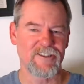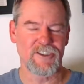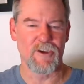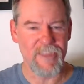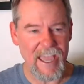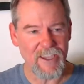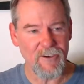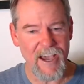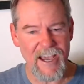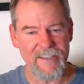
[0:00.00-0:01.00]
So thank you
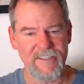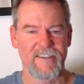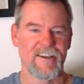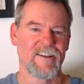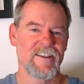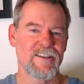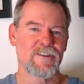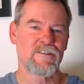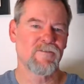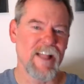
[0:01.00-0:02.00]
guys. This
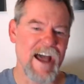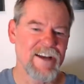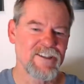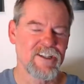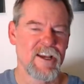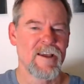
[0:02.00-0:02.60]
is Flash.